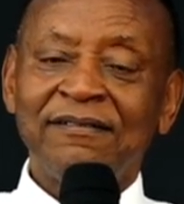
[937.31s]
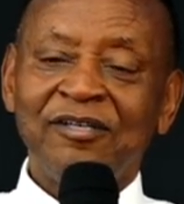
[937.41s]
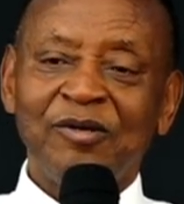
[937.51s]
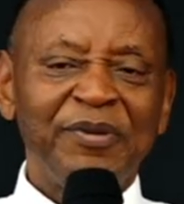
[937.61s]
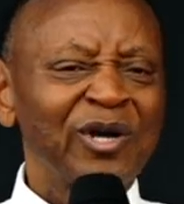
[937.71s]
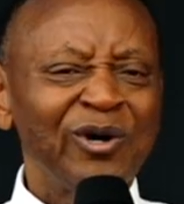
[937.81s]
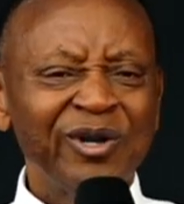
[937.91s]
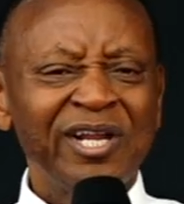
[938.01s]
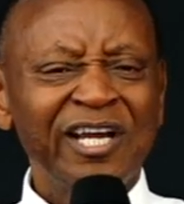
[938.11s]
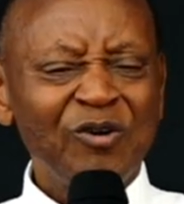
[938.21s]
May
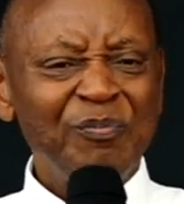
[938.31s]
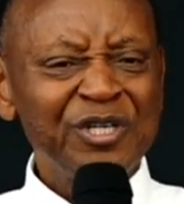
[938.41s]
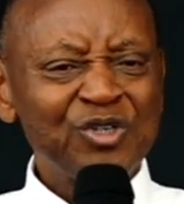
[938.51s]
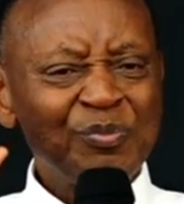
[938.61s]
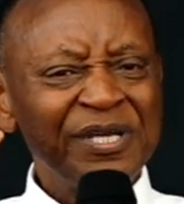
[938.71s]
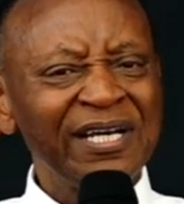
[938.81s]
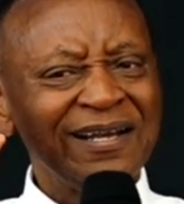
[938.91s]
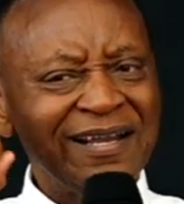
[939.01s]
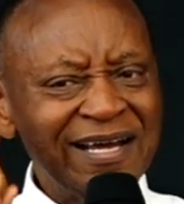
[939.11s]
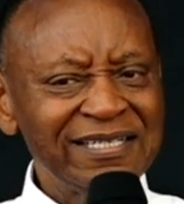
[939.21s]
God help me to be
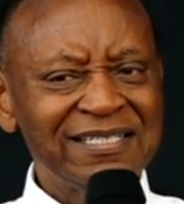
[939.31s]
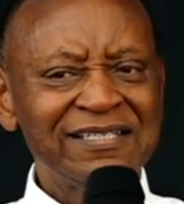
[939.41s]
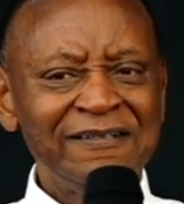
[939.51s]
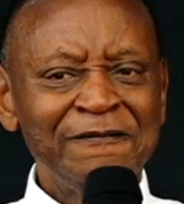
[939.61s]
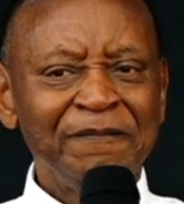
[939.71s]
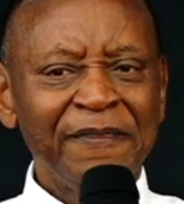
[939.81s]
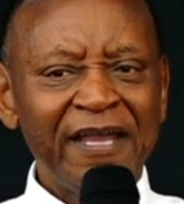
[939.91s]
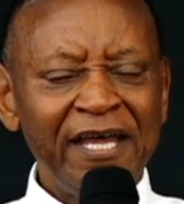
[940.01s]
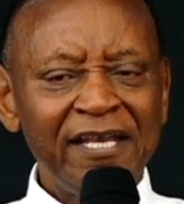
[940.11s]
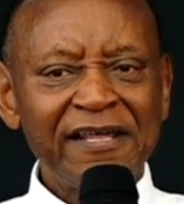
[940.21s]
alert
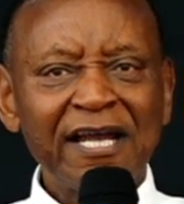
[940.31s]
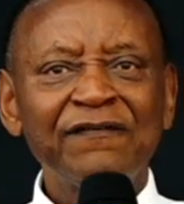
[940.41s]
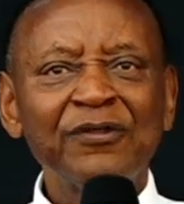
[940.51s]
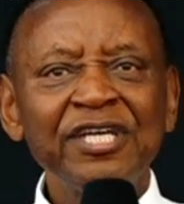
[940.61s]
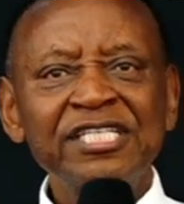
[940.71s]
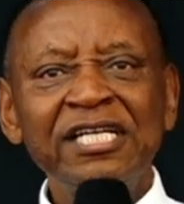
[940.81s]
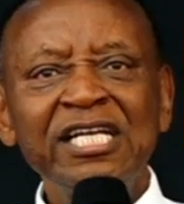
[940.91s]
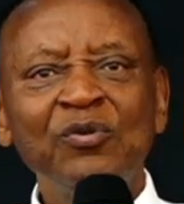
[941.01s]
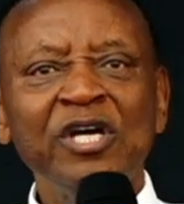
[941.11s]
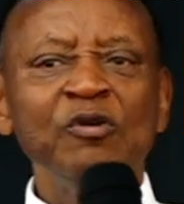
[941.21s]
and thankful. This
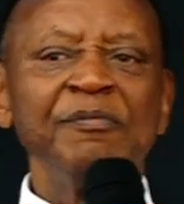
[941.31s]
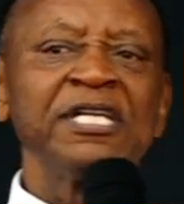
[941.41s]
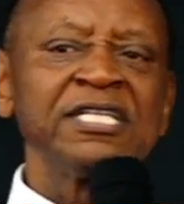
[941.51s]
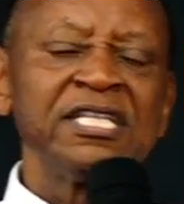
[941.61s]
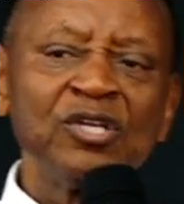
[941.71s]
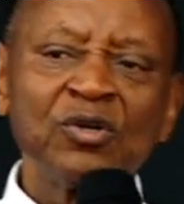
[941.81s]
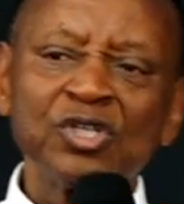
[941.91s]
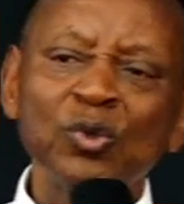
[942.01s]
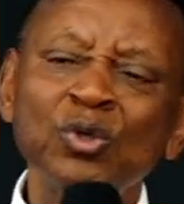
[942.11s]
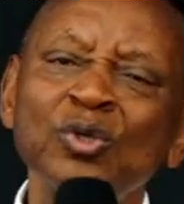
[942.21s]
lady, when we met in the US,
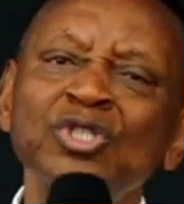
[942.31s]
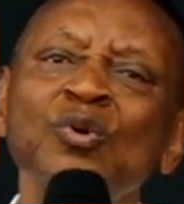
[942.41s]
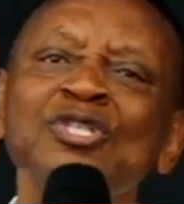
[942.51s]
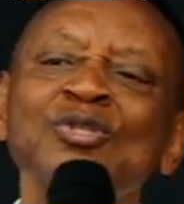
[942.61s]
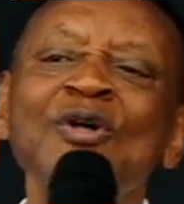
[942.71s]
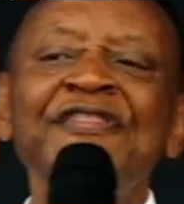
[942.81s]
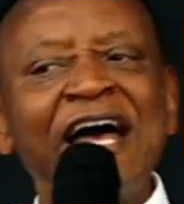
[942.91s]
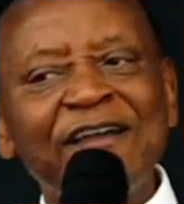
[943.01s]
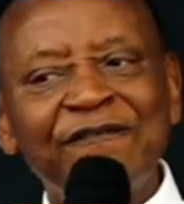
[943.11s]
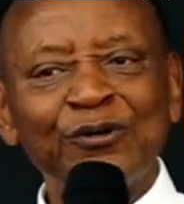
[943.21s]
so she was so
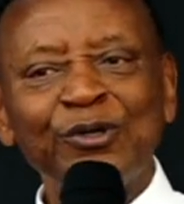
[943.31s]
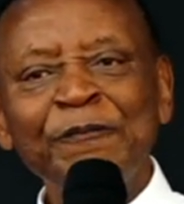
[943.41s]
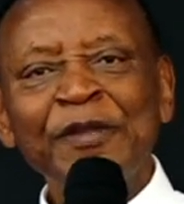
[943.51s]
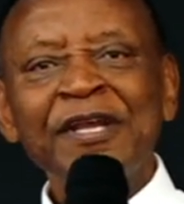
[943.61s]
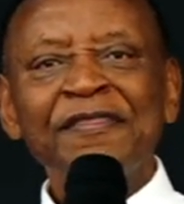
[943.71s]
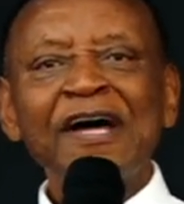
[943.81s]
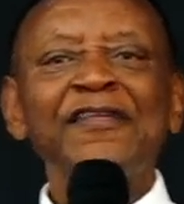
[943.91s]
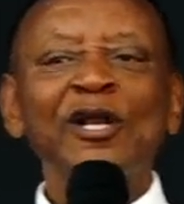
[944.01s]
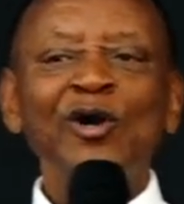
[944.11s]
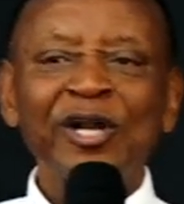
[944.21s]
thankful that
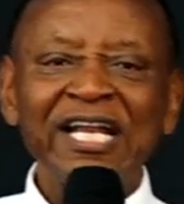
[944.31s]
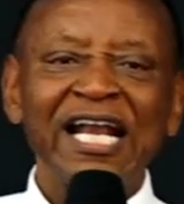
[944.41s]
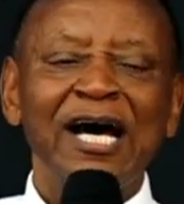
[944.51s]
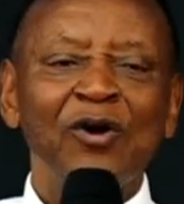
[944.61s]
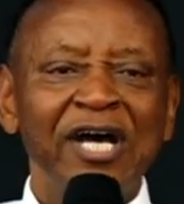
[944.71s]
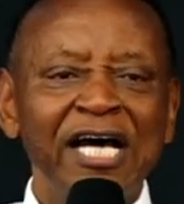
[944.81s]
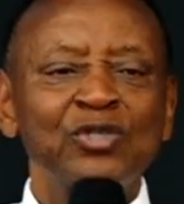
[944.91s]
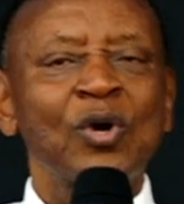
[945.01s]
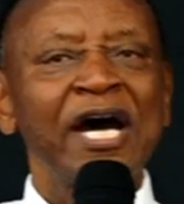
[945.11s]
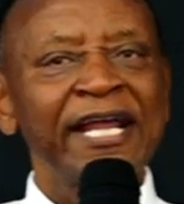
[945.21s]
the Lord allowed her to
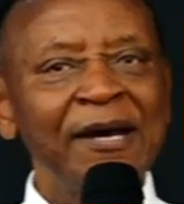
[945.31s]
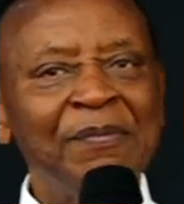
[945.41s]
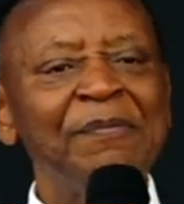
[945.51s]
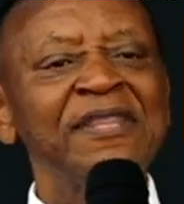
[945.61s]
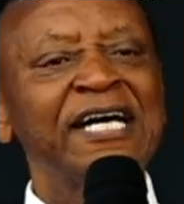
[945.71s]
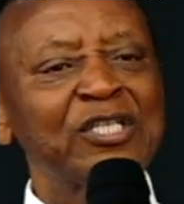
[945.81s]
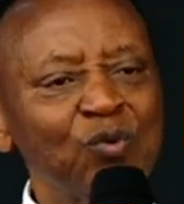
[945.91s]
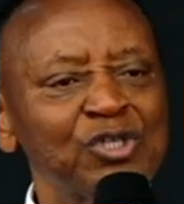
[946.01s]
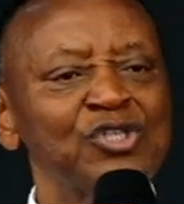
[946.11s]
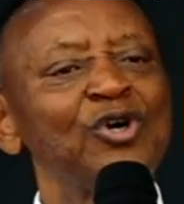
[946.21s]
carry a baby that
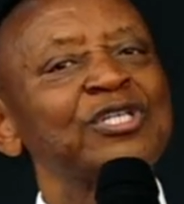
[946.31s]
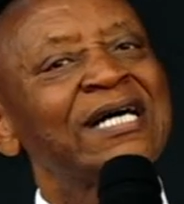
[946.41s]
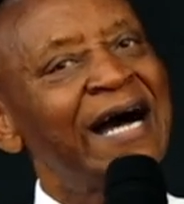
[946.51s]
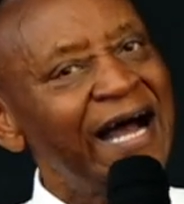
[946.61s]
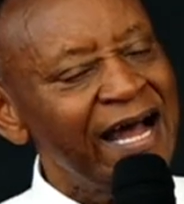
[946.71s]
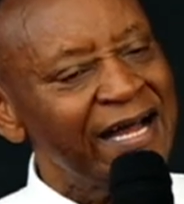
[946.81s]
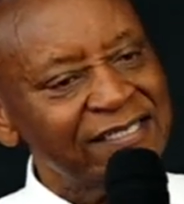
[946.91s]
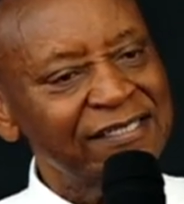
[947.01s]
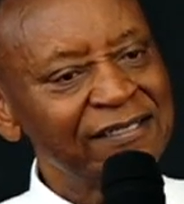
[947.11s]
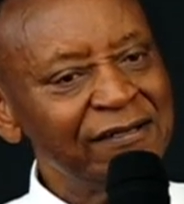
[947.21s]
was not
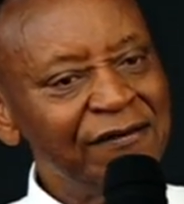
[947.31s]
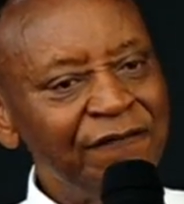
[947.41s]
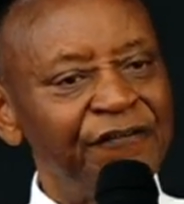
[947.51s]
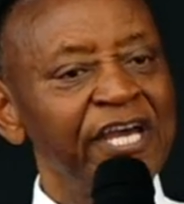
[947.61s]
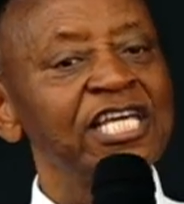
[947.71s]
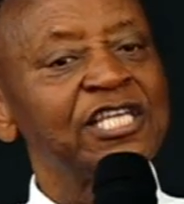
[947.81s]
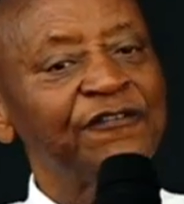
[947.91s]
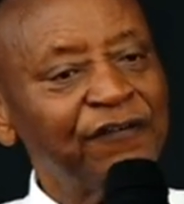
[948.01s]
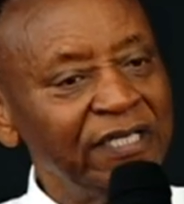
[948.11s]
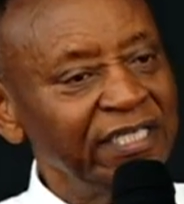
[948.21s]
hers
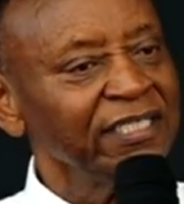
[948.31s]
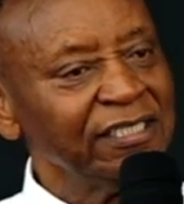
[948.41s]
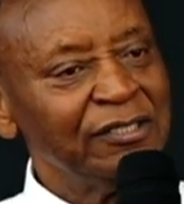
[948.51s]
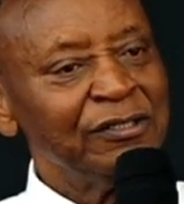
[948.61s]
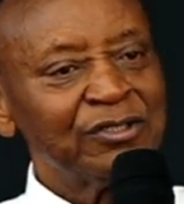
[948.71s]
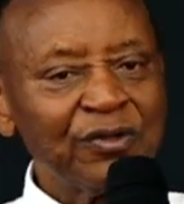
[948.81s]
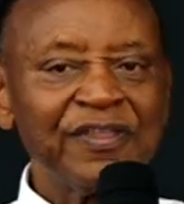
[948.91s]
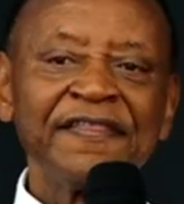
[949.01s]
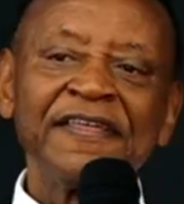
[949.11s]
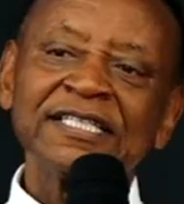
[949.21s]
faithfully, so
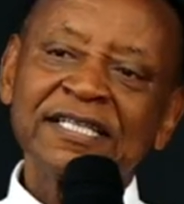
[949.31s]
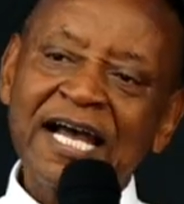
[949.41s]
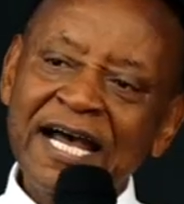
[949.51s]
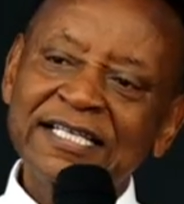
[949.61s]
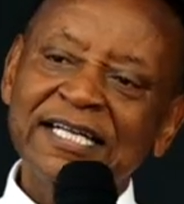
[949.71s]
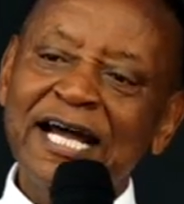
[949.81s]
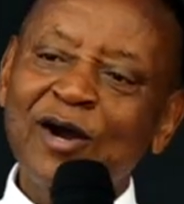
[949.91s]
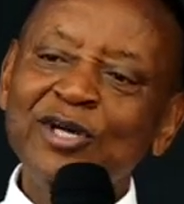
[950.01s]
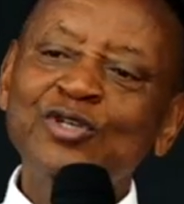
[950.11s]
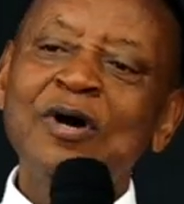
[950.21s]
that these guys that are
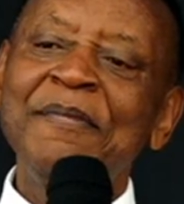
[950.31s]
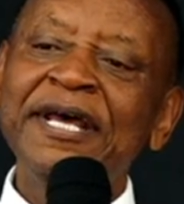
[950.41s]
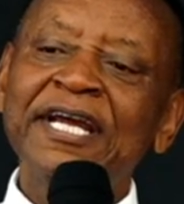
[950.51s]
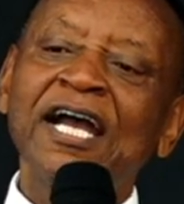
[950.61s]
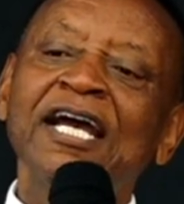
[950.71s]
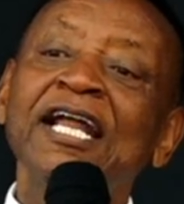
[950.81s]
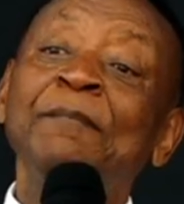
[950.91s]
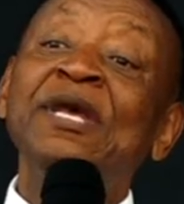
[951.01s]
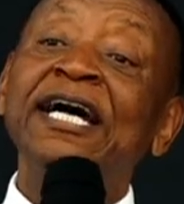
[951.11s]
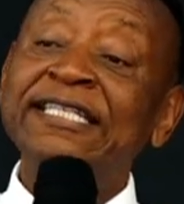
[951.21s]
going to America cannot
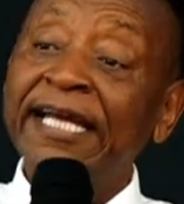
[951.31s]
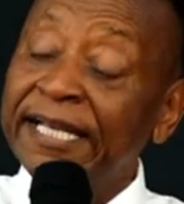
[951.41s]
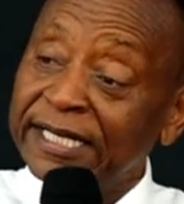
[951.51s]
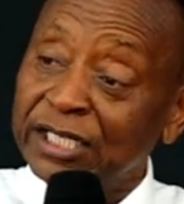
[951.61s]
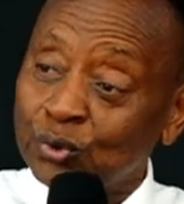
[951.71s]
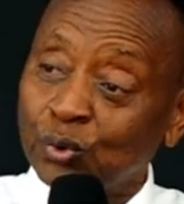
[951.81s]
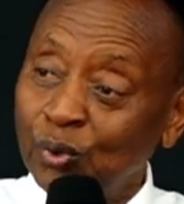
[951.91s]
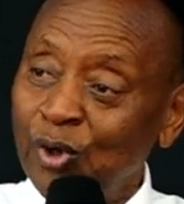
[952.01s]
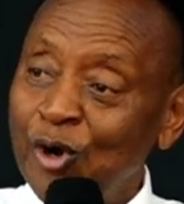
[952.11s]
be attended to.